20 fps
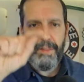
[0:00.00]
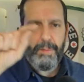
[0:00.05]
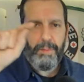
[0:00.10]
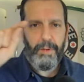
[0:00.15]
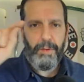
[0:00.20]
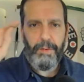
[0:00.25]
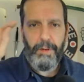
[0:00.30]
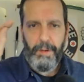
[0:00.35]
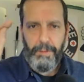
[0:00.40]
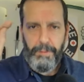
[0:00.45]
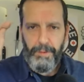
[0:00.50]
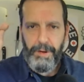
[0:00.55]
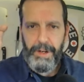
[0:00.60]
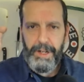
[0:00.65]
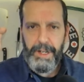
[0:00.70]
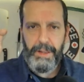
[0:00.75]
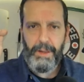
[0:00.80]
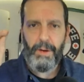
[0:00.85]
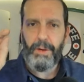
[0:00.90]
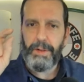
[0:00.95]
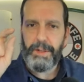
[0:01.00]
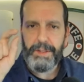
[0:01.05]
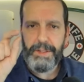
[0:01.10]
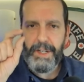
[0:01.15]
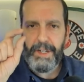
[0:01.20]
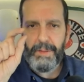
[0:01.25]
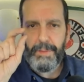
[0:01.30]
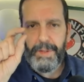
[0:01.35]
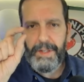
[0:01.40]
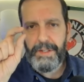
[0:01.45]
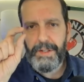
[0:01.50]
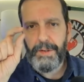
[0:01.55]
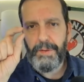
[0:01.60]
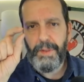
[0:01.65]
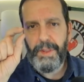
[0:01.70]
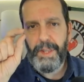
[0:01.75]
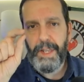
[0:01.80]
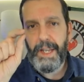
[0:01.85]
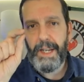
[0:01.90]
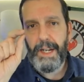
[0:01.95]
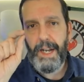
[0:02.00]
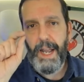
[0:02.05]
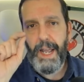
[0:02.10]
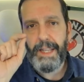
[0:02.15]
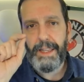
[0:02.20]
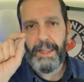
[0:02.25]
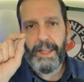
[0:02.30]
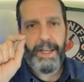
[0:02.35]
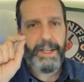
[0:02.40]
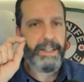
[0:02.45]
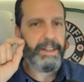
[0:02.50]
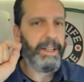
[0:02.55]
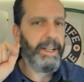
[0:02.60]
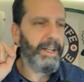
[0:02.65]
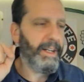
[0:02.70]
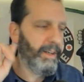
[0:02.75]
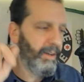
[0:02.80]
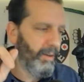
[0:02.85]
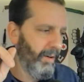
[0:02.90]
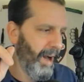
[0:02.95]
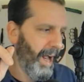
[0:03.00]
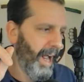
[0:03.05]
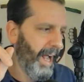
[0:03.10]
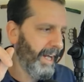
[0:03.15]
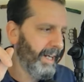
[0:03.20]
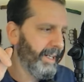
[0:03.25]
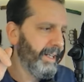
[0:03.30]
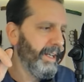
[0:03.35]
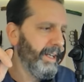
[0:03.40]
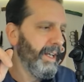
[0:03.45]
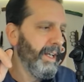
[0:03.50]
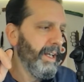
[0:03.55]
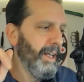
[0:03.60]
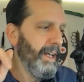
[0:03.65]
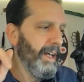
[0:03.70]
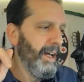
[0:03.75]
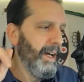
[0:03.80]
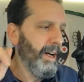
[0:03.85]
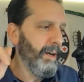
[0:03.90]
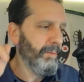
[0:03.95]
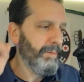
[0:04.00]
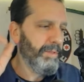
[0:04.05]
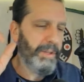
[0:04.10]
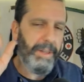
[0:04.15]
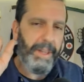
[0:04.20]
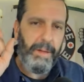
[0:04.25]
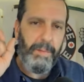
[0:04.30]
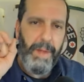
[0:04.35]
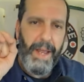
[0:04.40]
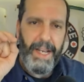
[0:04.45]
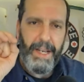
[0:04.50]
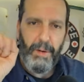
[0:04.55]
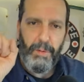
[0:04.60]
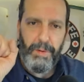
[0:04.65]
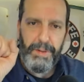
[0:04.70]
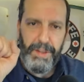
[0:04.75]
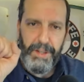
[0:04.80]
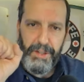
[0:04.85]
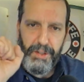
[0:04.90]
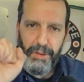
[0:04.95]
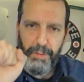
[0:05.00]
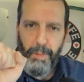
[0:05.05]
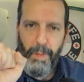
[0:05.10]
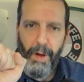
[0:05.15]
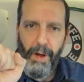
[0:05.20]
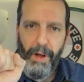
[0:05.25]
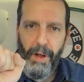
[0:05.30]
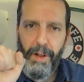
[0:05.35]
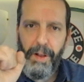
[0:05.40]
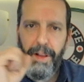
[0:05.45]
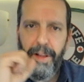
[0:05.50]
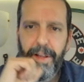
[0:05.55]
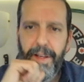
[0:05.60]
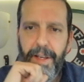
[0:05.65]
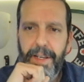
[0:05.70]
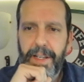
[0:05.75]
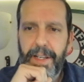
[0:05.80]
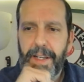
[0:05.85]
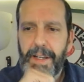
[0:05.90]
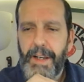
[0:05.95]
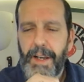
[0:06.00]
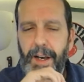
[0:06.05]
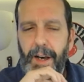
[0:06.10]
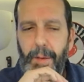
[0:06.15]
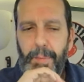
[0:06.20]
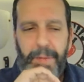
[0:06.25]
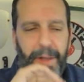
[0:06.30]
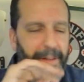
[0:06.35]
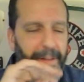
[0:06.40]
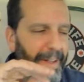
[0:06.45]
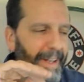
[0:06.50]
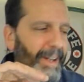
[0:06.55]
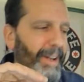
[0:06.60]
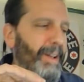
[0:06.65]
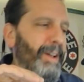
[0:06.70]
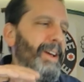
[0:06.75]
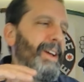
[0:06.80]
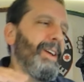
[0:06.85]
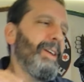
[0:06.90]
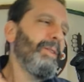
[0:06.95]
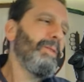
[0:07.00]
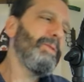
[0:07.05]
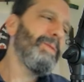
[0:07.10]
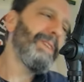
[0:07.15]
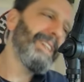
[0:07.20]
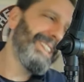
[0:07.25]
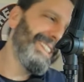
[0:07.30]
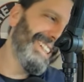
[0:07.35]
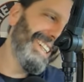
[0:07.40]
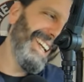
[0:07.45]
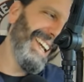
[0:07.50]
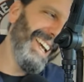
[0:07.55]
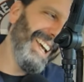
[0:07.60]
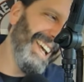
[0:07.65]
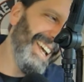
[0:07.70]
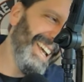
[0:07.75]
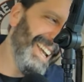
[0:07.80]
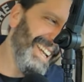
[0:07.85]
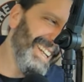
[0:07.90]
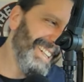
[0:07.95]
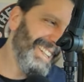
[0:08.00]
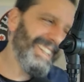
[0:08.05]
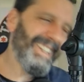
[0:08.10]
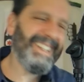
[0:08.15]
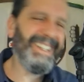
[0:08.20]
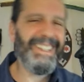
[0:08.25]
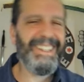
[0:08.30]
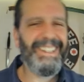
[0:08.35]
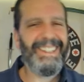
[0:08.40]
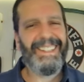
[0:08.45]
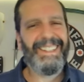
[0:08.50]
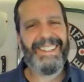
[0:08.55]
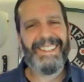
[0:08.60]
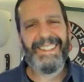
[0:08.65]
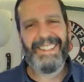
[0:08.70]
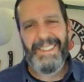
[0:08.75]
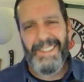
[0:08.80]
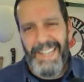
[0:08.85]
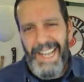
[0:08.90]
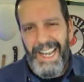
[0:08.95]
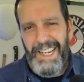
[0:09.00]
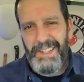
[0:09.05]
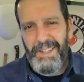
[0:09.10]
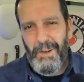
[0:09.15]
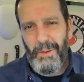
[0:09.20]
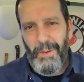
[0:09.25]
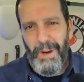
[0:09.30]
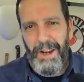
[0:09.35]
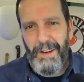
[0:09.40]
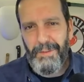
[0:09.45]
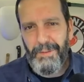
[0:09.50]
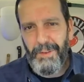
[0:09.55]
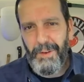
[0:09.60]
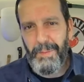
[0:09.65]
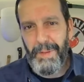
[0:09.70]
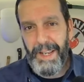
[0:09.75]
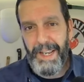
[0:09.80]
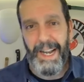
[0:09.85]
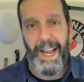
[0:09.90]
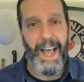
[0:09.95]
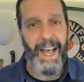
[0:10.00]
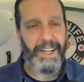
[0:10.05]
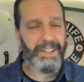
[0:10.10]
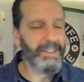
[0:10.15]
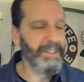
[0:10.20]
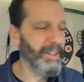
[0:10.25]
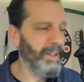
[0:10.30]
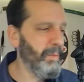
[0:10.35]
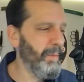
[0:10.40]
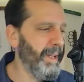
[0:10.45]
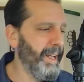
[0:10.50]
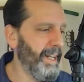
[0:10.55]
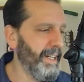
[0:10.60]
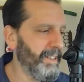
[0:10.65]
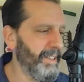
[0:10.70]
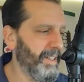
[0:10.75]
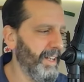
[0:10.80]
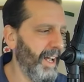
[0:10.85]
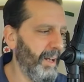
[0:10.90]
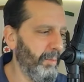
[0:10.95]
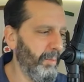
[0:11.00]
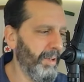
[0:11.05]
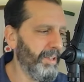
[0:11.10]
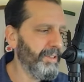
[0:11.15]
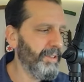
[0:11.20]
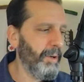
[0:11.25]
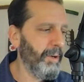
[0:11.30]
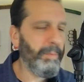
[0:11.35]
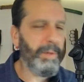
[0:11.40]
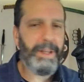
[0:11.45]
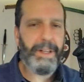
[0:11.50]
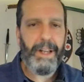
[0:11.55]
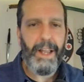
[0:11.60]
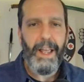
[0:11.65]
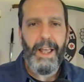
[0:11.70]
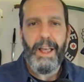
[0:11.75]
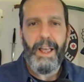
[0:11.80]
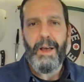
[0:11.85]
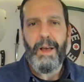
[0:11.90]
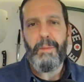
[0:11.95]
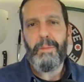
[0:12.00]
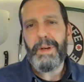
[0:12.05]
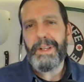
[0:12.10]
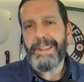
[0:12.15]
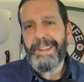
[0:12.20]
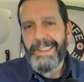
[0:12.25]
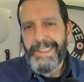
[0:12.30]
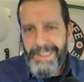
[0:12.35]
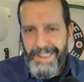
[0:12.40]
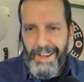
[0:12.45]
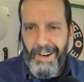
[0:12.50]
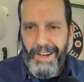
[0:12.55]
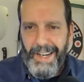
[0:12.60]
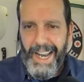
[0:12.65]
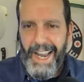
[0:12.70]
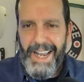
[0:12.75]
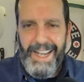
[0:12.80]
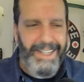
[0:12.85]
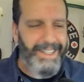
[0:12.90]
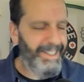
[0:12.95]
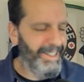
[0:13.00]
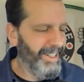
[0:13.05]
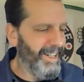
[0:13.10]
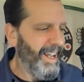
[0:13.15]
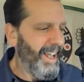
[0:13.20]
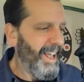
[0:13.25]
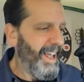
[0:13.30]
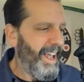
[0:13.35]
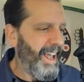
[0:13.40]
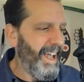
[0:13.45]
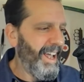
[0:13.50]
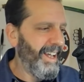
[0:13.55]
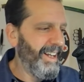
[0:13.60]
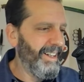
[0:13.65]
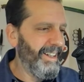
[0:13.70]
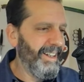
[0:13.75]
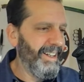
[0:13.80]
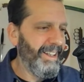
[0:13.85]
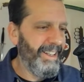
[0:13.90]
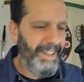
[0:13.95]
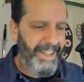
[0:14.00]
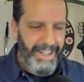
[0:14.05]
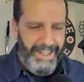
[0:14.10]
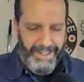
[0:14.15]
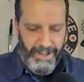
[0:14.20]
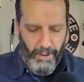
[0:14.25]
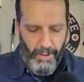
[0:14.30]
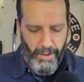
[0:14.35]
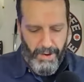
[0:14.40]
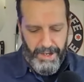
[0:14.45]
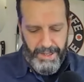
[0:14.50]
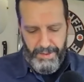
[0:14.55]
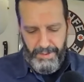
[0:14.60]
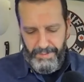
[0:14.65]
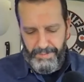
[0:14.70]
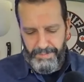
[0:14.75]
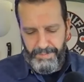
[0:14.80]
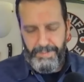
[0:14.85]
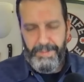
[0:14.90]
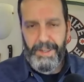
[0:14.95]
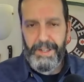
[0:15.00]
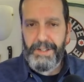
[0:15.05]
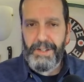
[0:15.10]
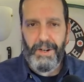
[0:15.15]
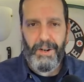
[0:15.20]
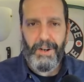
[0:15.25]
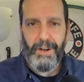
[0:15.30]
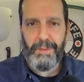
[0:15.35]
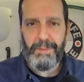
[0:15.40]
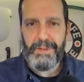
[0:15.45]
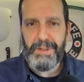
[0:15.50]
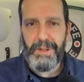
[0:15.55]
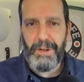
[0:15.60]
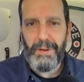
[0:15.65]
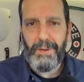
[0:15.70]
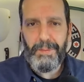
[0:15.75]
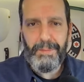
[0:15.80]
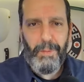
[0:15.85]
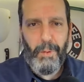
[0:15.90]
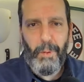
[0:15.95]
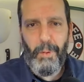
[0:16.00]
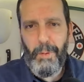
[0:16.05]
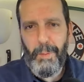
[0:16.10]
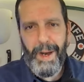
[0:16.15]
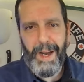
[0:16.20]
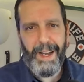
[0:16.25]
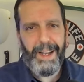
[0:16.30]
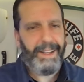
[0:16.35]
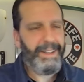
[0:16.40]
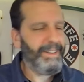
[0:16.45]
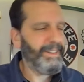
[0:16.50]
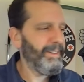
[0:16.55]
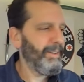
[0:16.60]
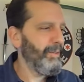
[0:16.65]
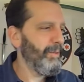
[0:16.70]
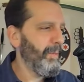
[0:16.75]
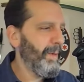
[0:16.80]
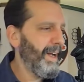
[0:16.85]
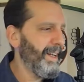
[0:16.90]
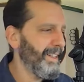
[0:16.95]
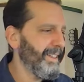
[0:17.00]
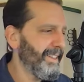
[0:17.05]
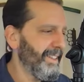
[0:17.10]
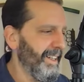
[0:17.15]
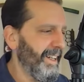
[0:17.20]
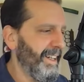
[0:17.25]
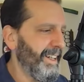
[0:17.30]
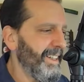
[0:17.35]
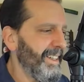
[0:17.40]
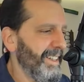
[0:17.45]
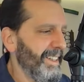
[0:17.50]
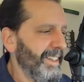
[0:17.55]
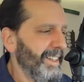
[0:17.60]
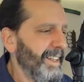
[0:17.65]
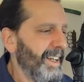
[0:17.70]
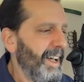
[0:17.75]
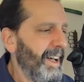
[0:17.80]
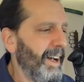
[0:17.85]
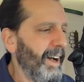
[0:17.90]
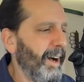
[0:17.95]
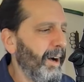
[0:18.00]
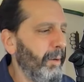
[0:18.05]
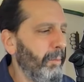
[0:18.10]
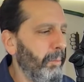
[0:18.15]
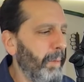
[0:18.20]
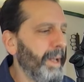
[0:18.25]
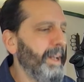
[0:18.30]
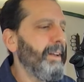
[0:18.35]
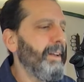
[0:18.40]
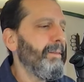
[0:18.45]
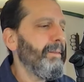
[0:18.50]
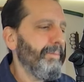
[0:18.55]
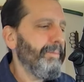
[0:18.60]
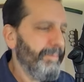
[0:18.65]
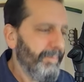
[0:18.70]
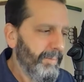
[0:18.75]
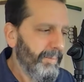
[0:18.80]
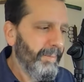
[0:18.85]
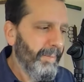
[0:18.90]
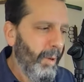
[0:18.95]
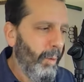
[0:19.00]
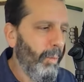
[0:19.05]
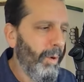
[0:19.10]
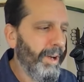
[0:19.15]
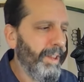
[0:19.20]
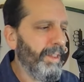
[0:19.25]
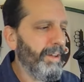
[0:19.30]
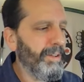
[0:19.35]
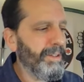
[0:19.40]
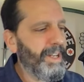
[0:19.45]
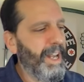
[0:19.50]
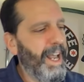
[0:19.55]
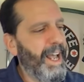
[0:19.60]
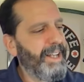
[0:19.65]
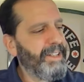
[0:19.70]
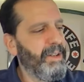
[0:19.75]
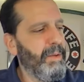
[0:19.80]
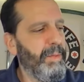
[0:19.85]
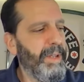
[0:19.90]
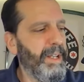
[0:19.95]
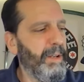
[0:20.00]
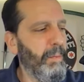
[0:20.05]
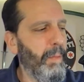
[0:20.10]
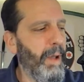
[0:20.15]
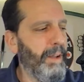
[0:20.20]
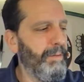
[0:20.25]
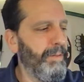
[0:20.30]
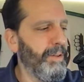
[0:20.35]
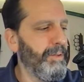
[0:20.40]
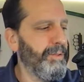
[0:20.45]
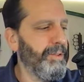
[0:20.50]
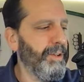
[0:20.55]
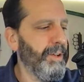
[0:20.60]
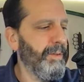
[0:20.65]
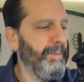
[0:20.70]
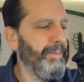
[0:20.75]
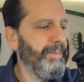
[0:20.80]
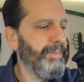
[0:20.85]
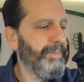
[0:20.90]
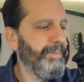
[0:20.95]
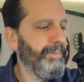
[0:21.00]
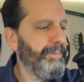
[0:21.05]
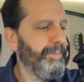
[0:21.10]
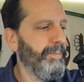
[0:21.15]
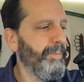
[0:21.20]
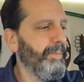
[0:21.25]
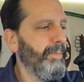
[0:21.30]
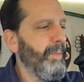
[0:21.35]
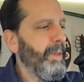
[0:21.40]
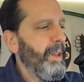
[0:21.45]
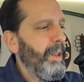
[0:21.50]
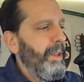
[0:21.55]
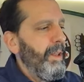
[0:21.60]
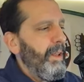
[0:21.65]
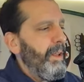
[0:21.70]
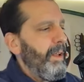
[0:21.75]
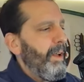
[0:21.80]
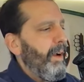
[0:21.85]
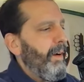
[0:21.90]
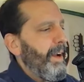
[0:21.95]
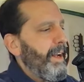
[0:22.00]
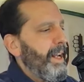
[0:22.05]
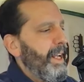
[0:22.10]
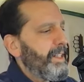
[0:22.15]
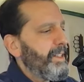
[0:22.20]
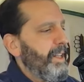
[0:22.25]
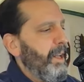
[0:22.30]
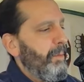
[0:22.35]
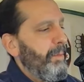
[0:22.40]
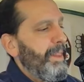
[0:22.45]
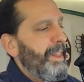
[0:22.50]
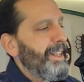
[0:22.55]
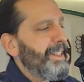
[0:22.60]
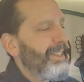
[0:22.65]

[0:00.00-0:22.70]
the periphery of the hole is going to be too thin and likely to crack. Um, so they make it with the small uh, pivot, which kind of takes away from it actually being a sod buster. But but their case, and uh, they coined the the term. So who am I? Who am I to say? Uh, but one of those has to be in my future. All right, next up, the